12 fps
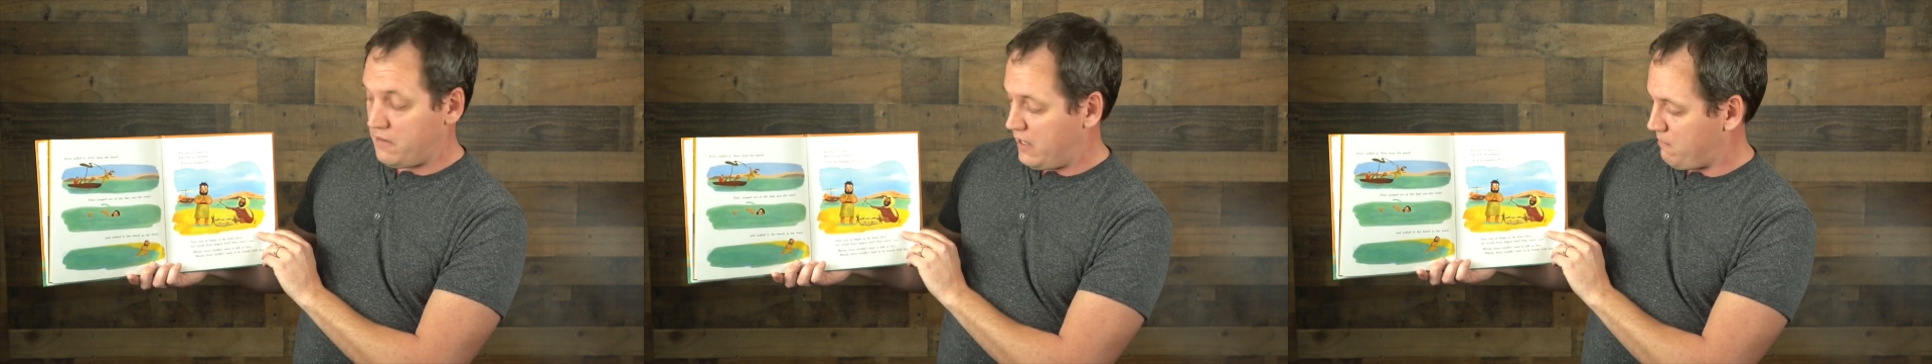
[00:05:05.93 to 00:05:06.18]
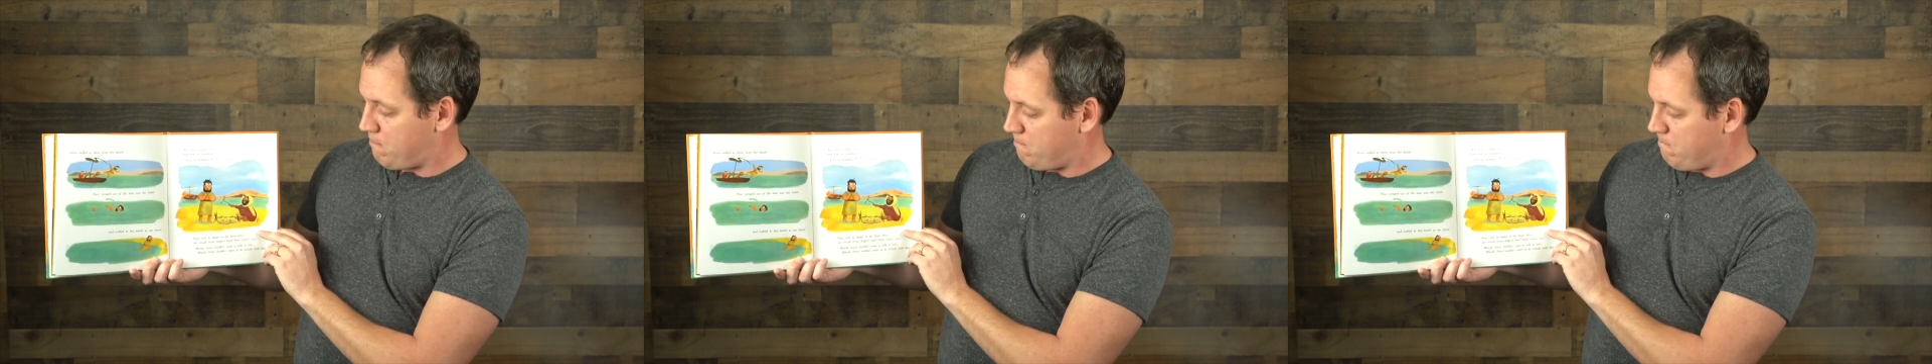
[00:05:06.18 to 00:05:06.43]

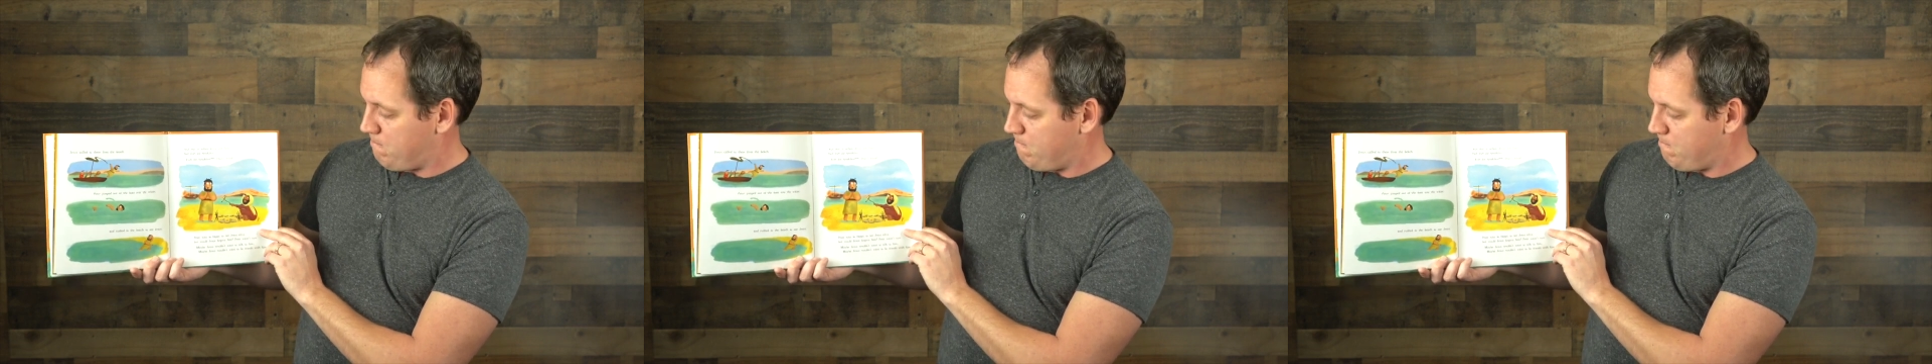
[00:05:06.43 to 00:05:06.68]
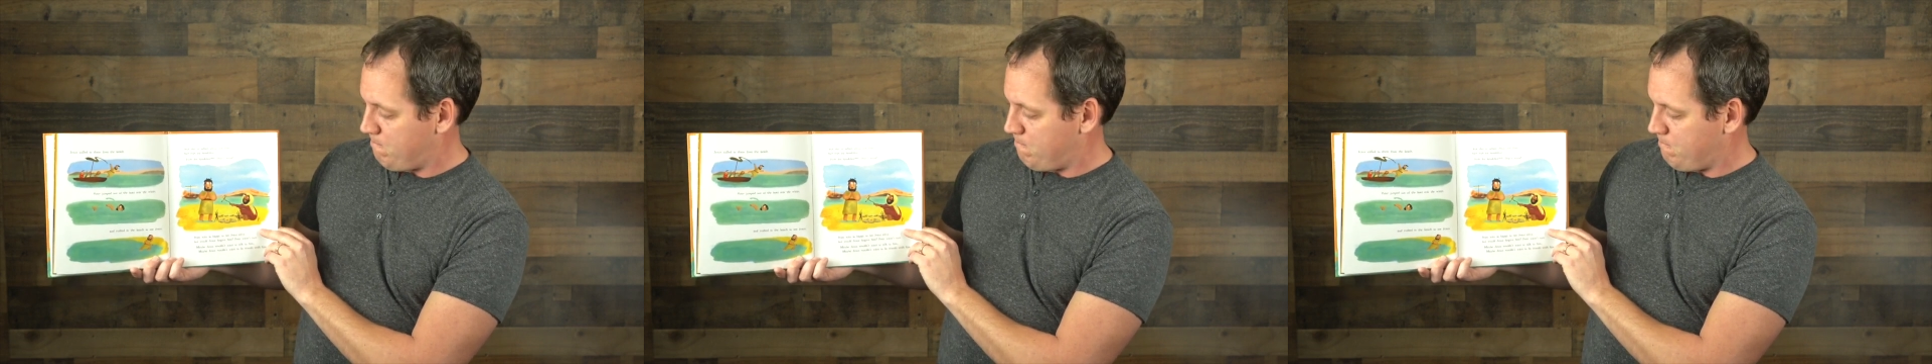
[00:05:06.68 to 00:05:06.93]
him?
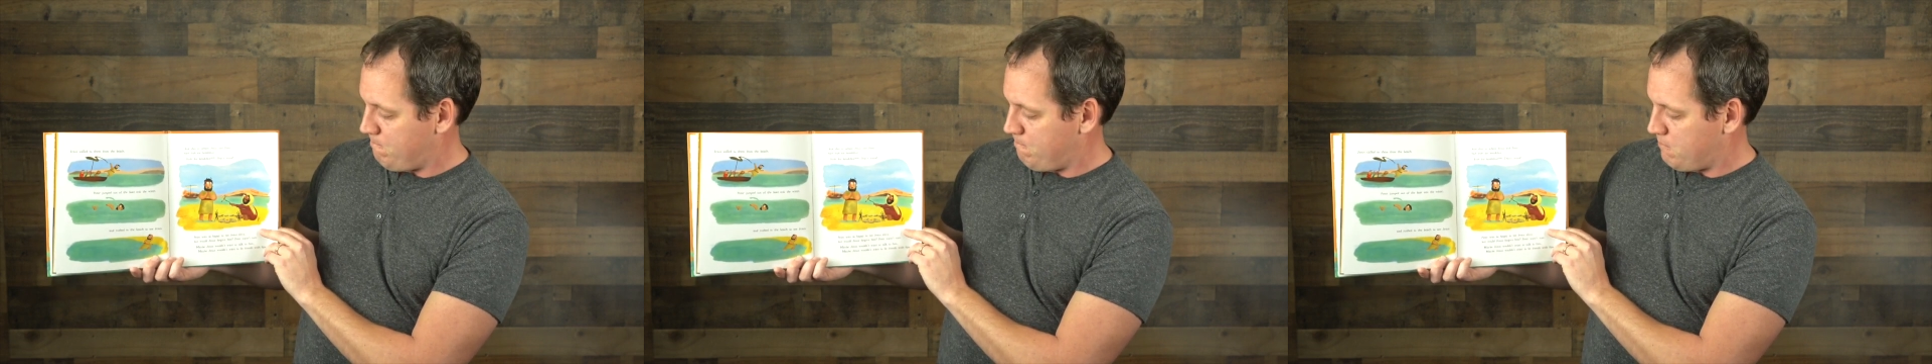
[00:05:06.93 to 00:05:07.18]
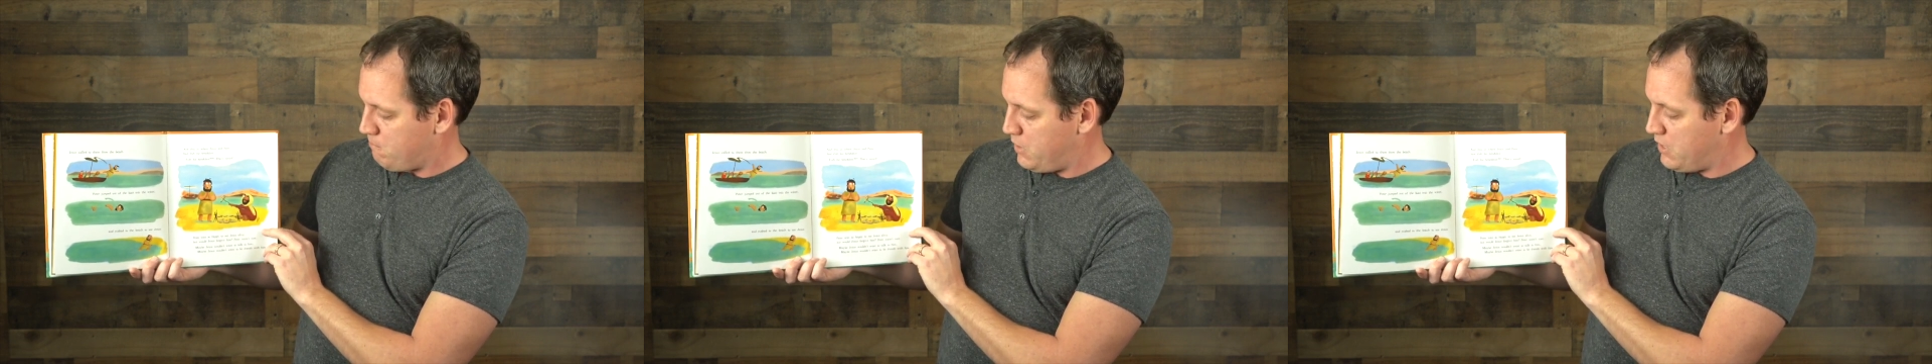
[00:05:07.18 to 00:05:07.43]

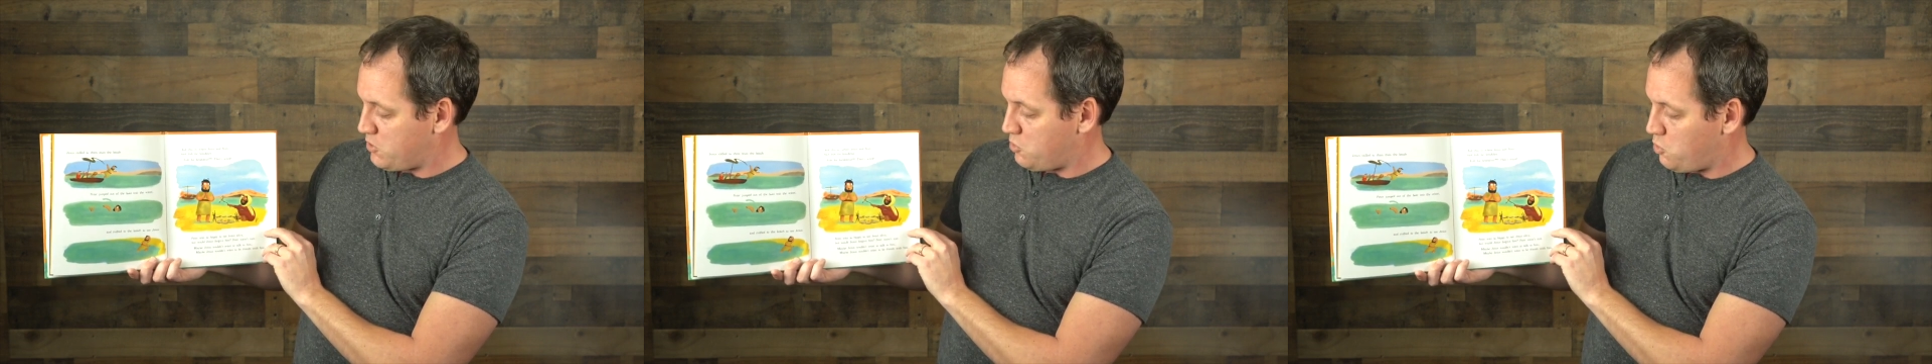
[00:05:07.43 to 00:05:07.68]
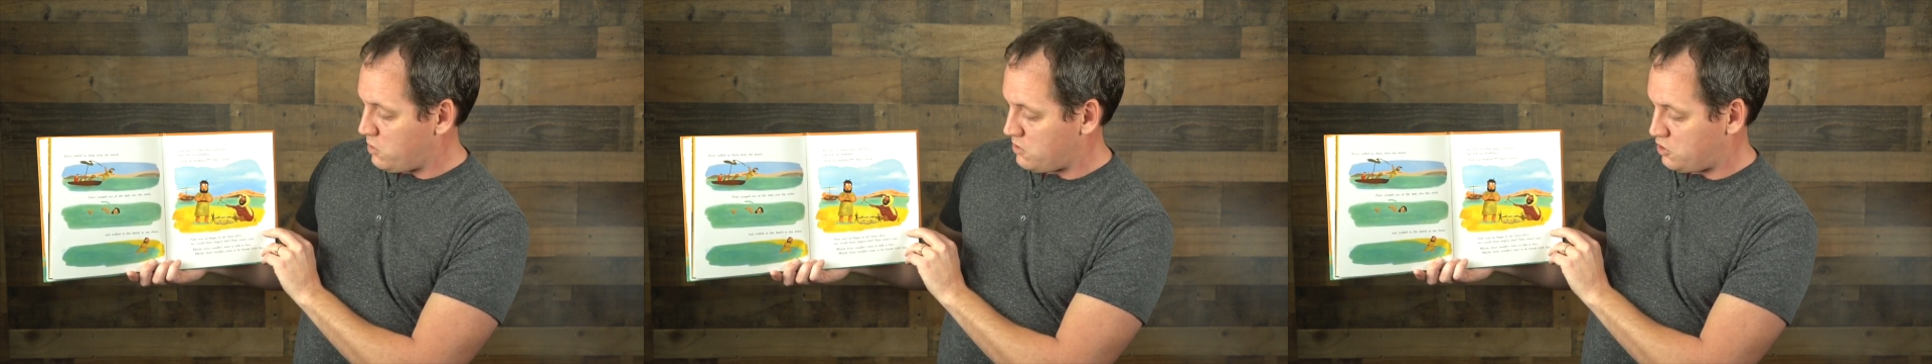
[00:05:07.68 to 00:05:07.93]
Peter
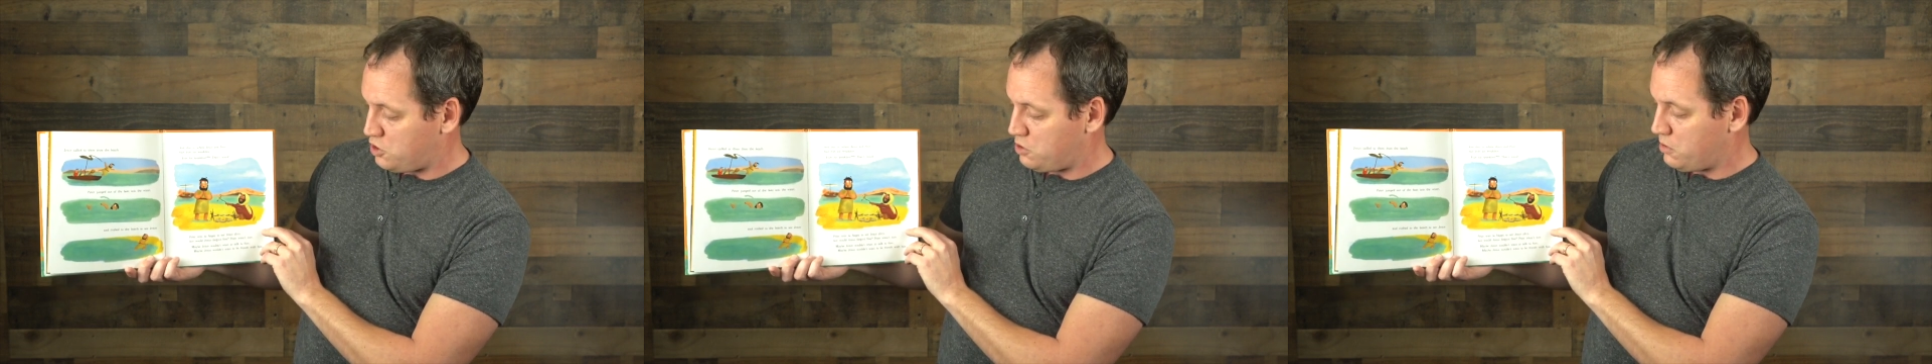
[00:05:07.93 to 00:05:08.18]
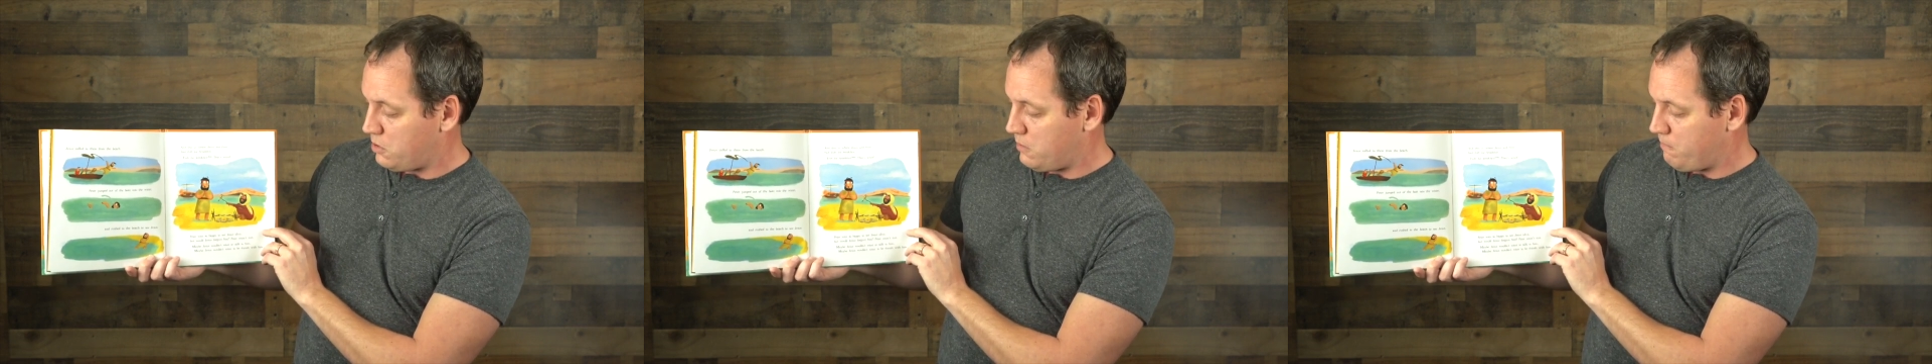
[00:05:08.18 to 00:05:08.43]
wasn't
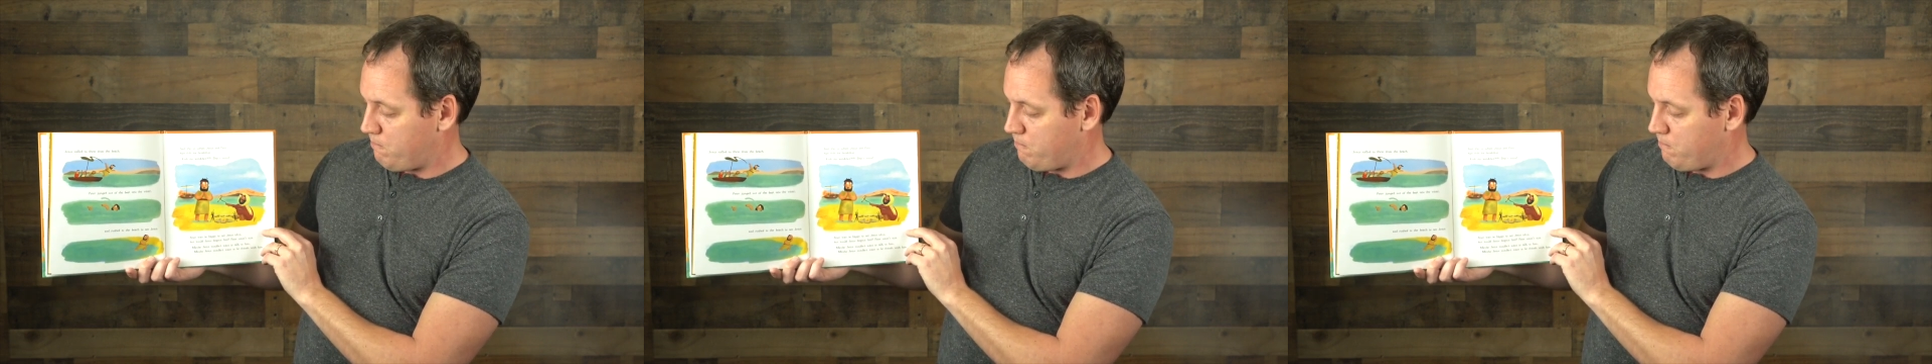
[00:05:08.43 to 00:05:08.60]
sure.